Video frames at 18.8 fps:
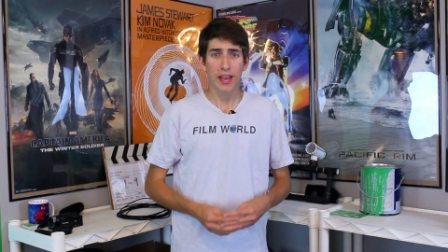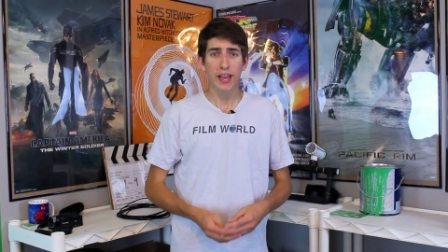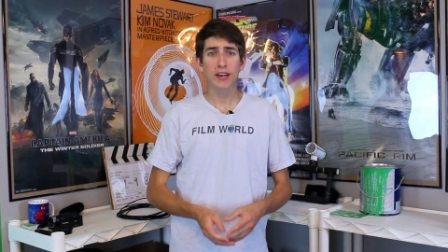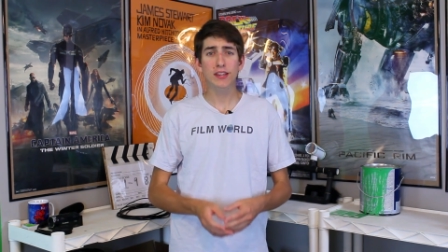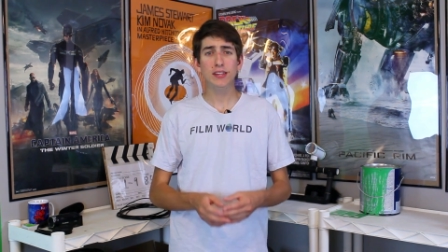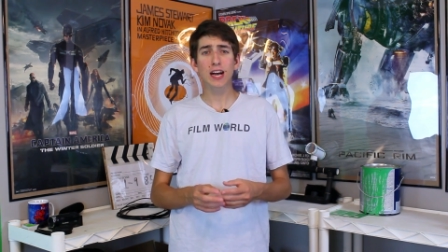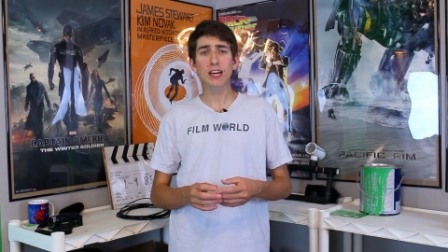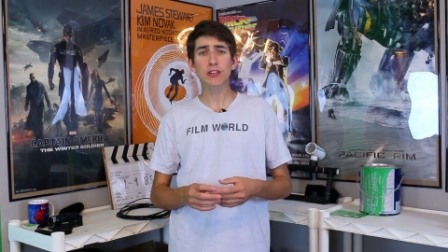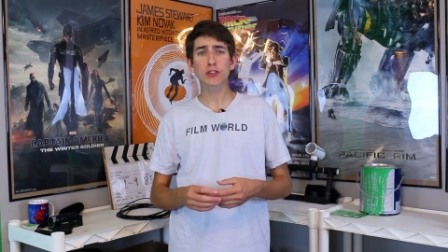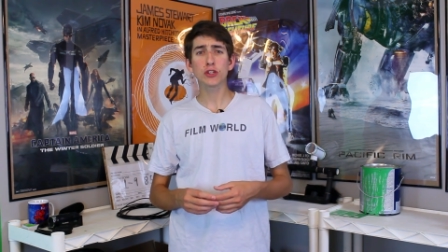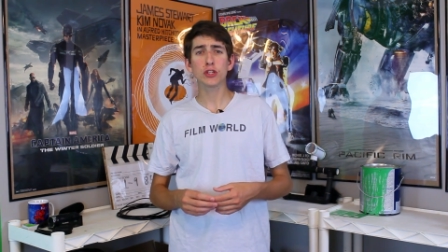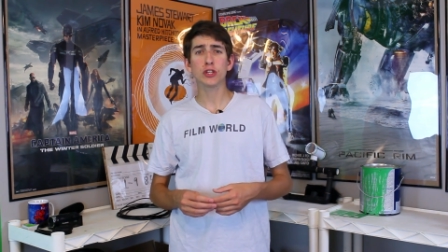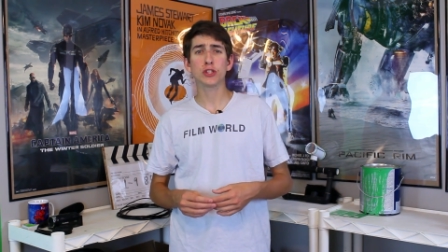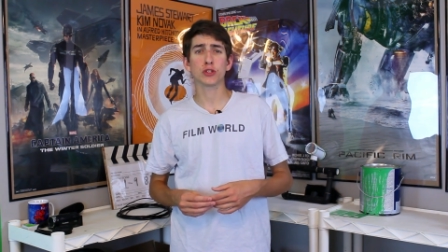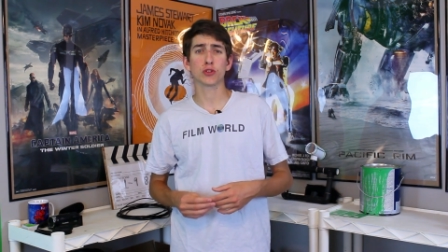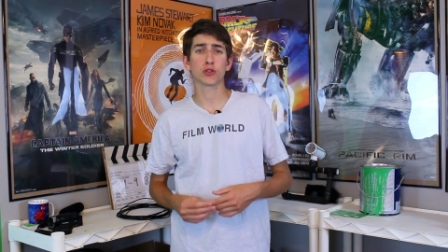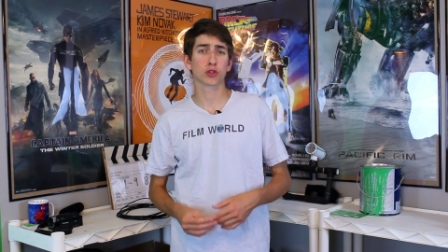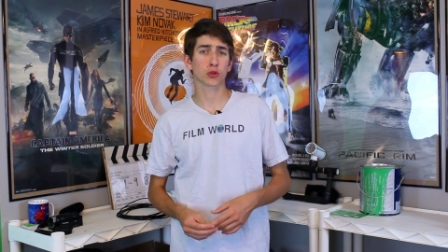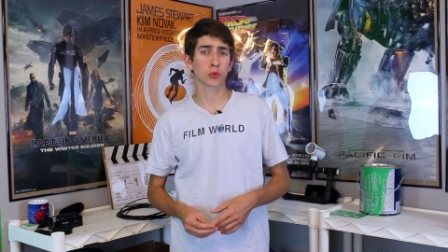It allows you to
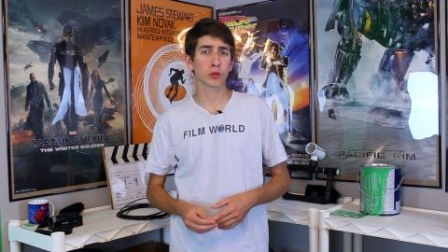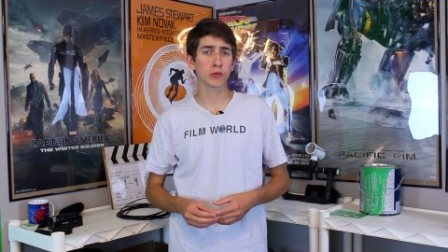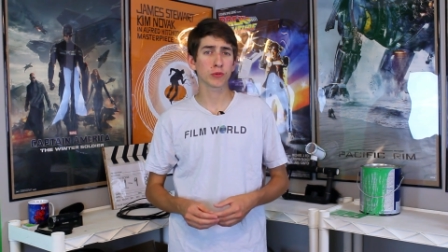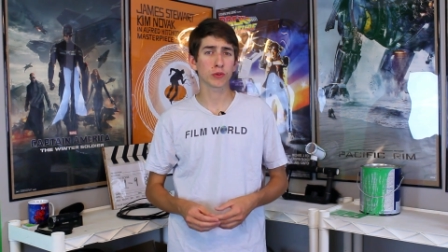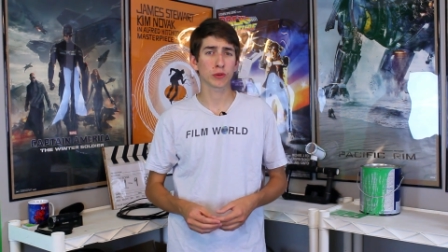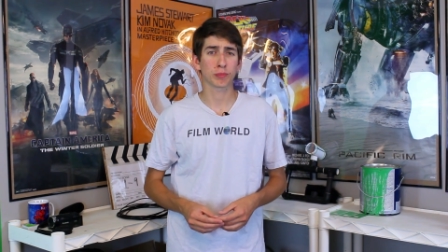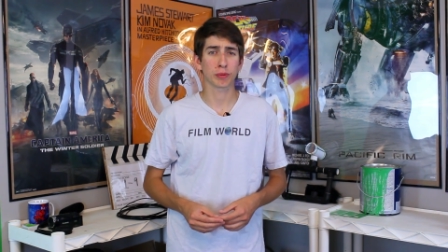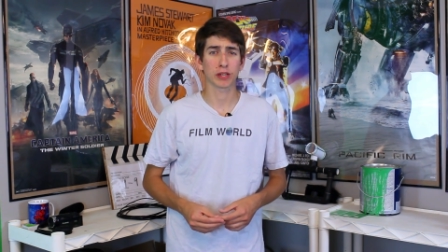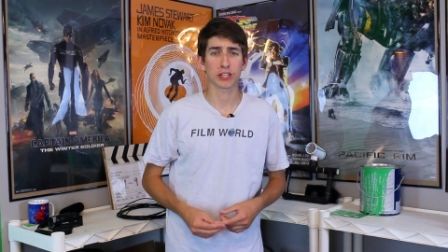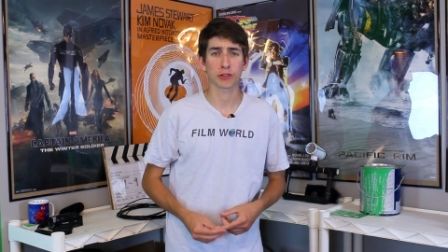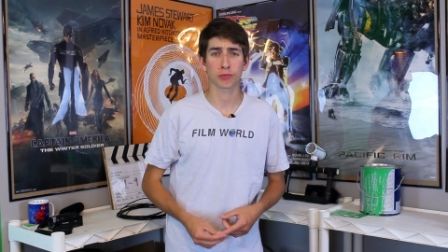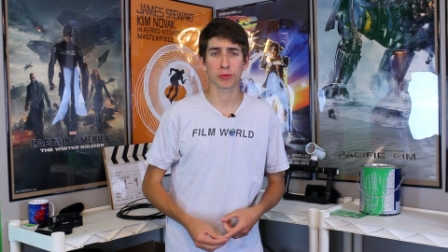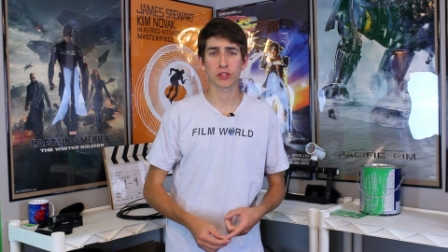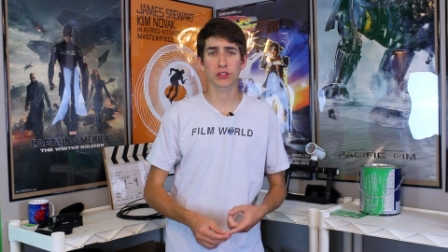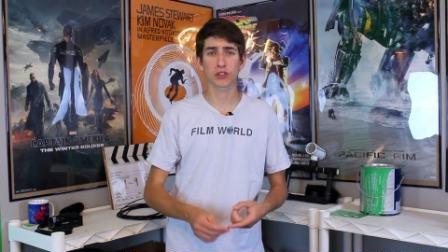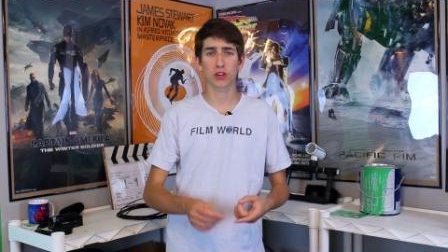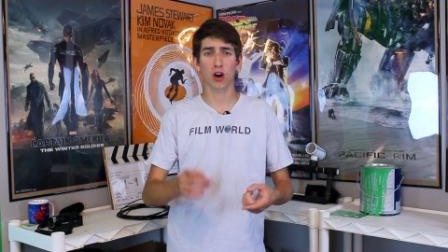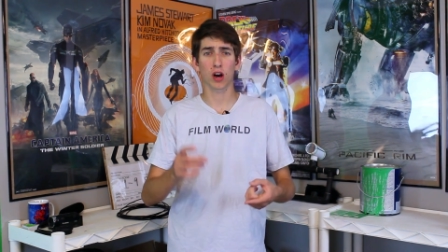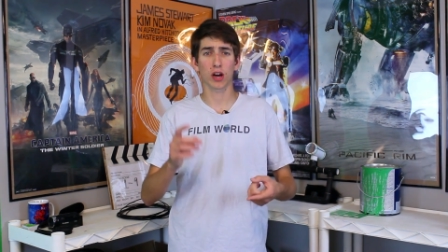do screen
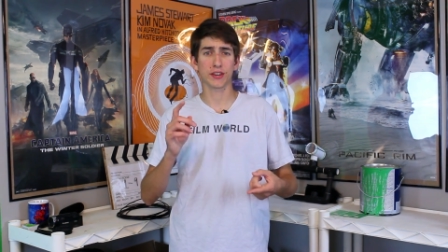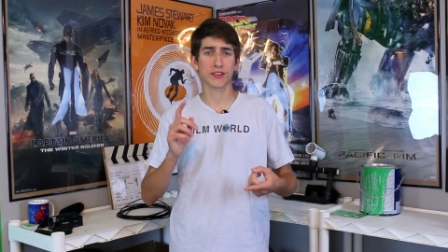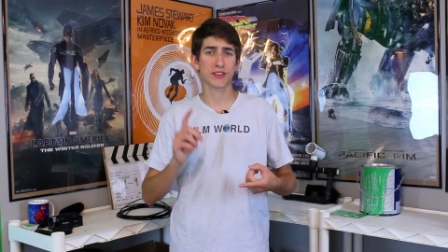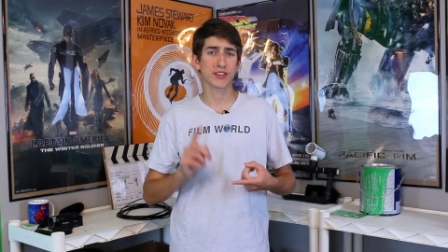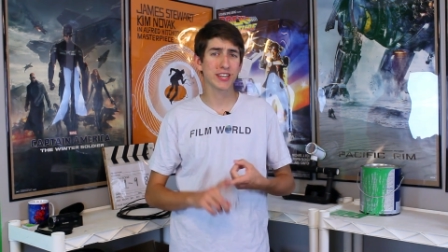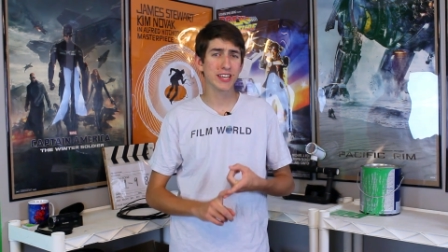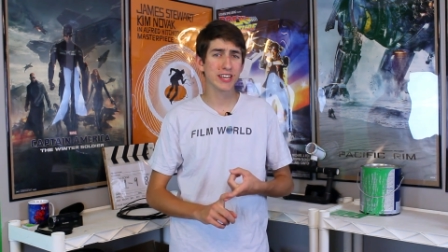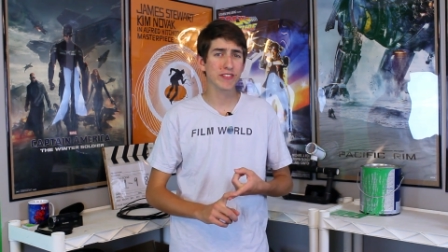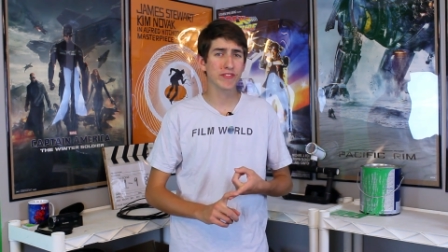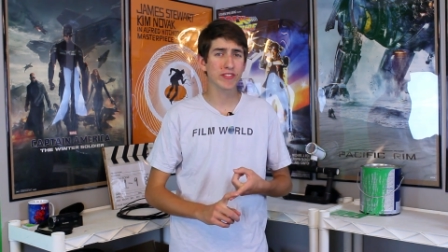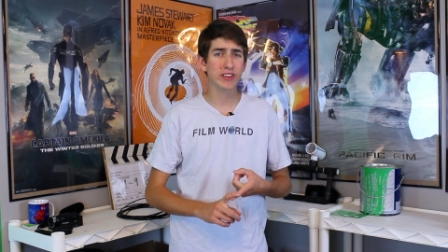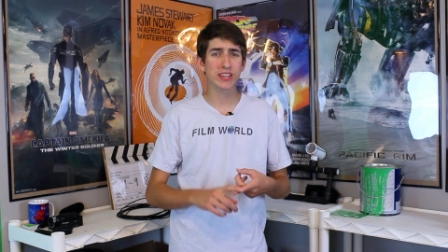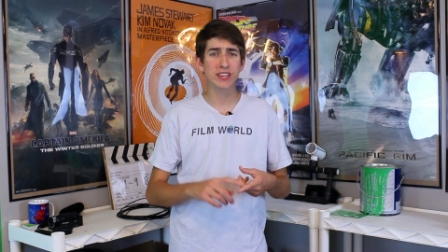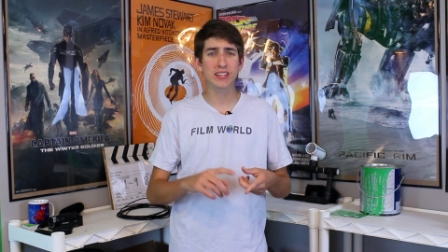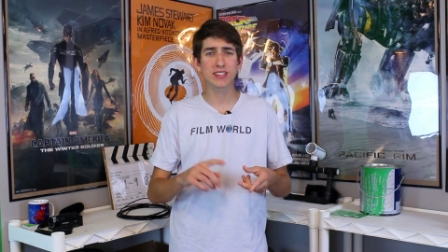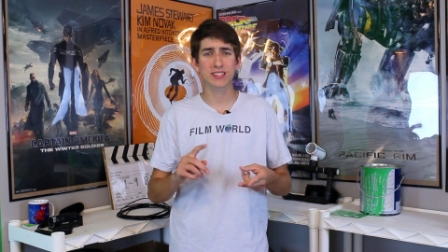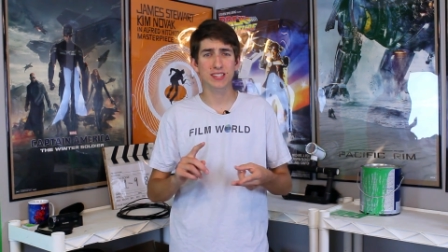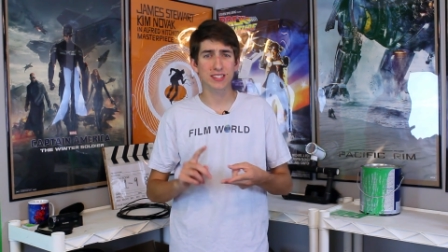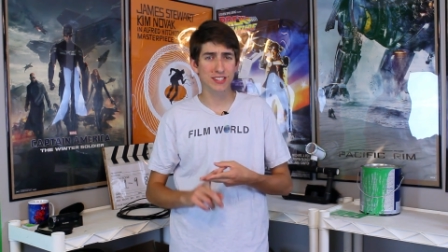replacements on
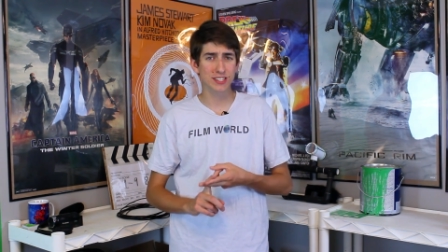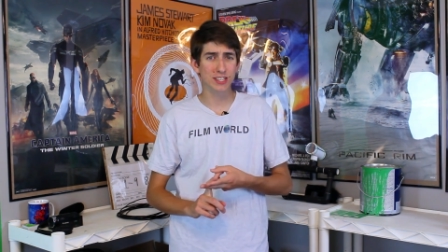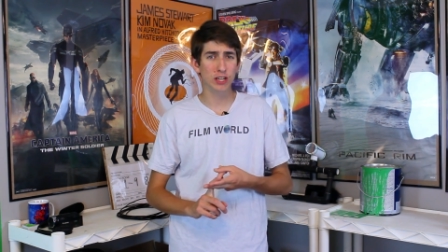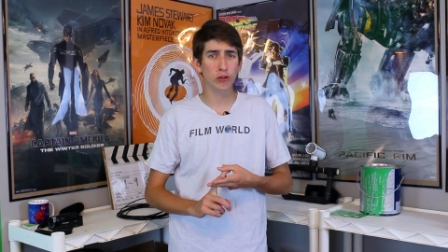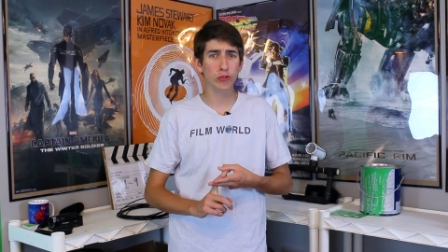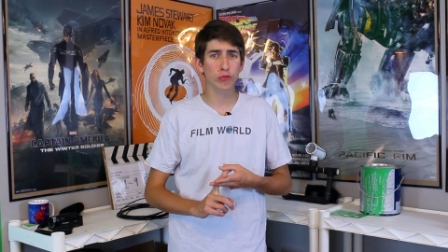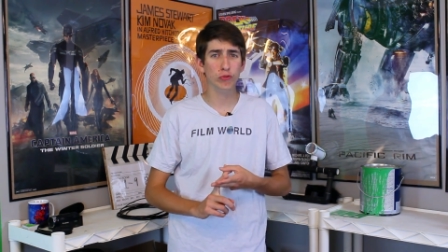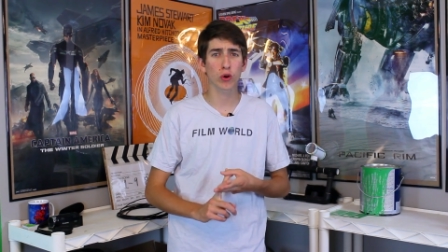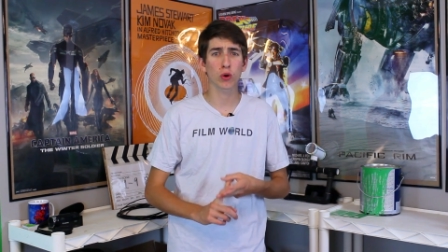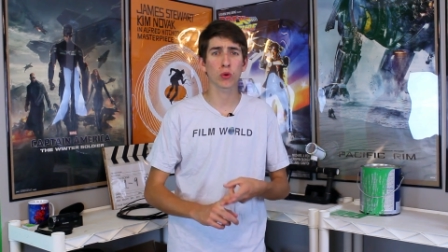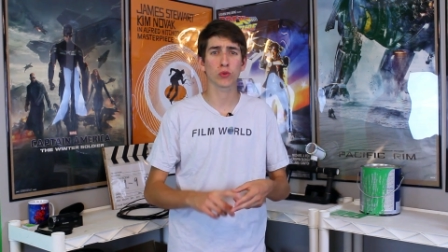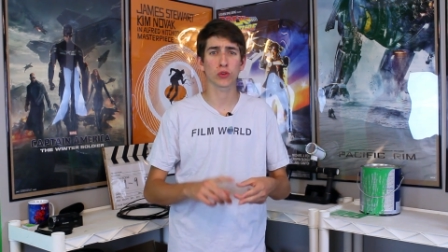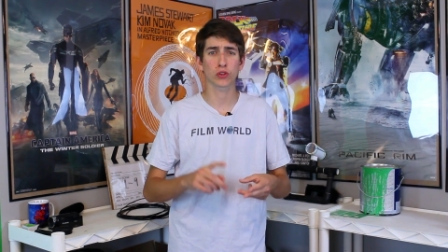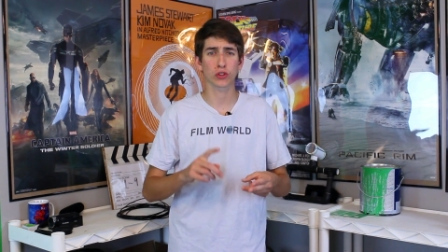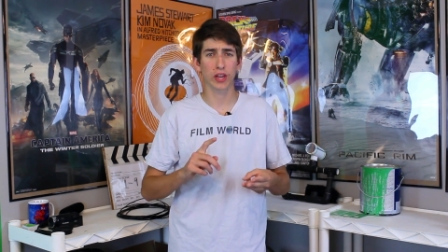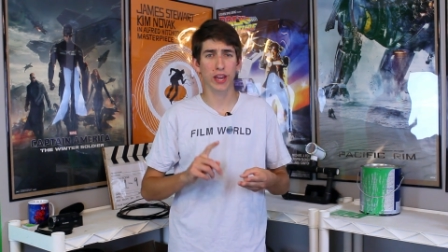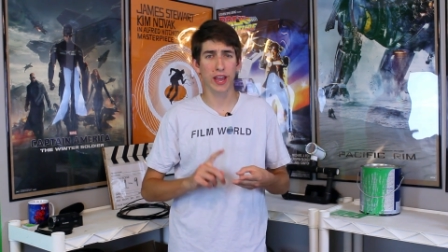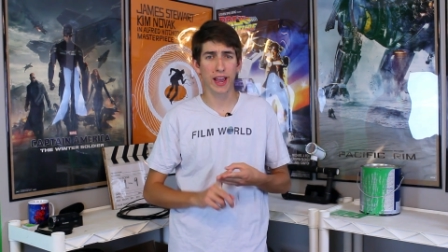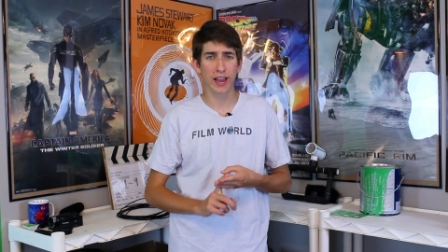TVs, cell
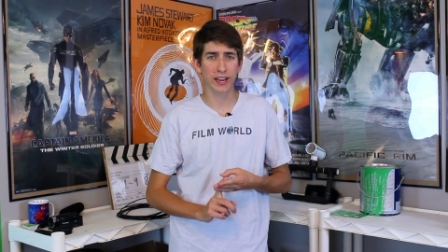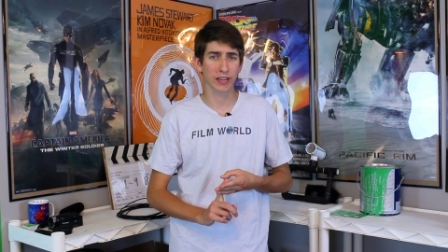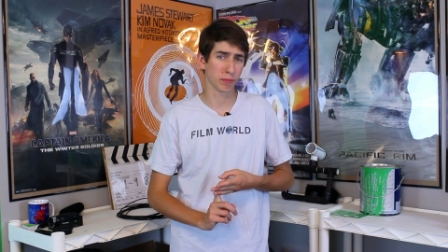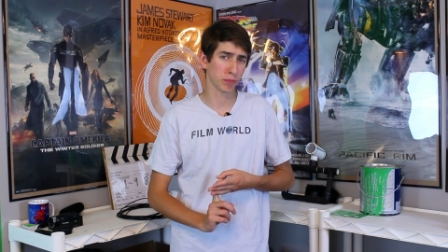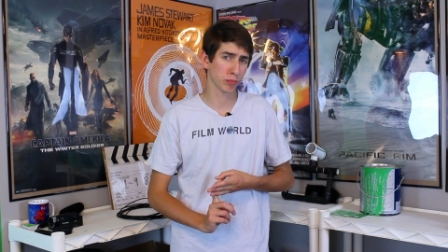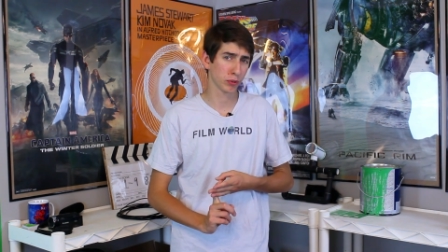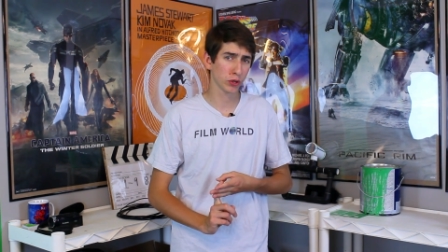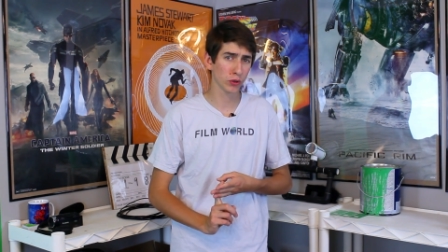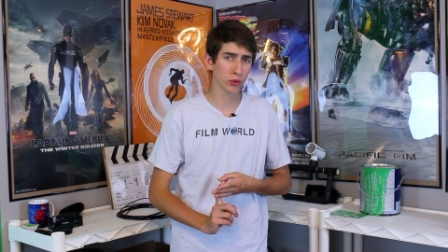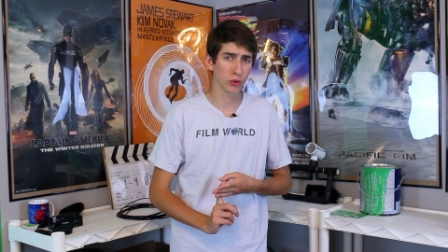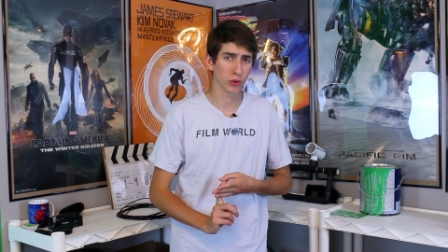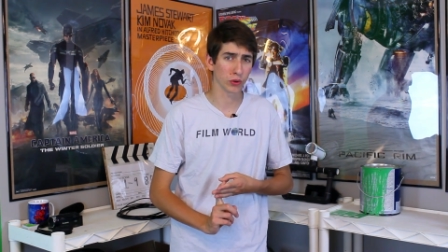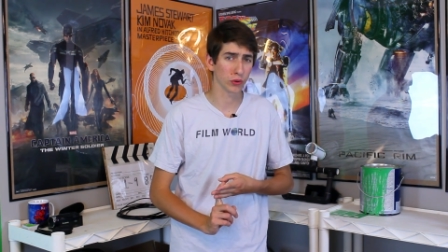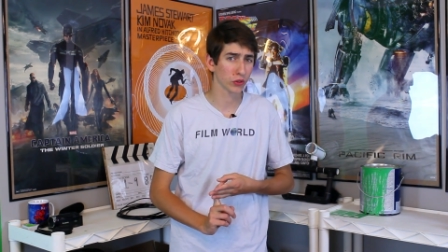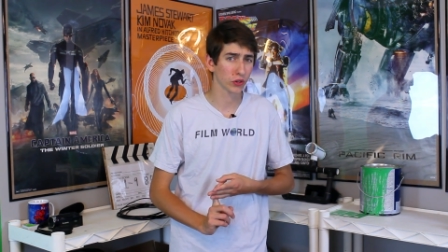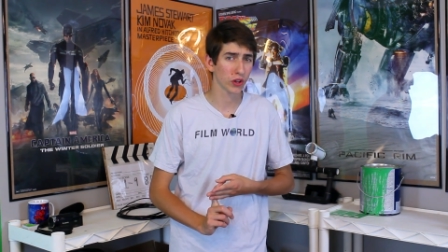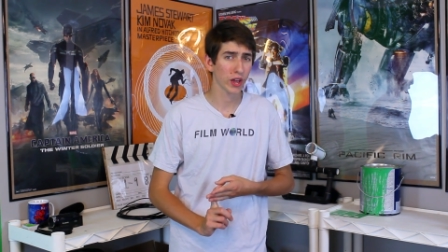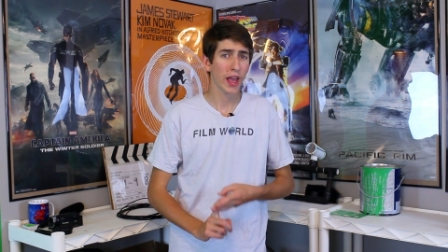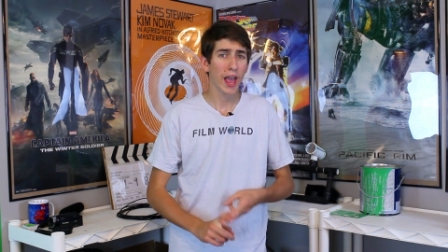phones, and
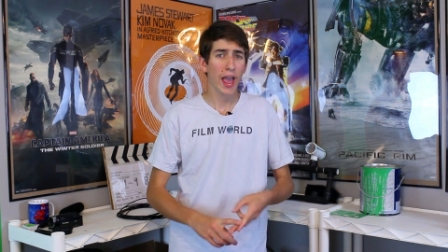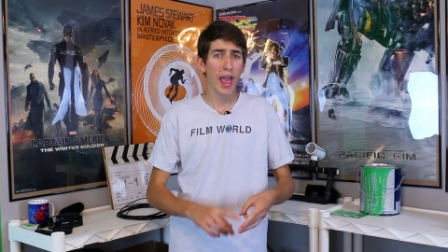computers,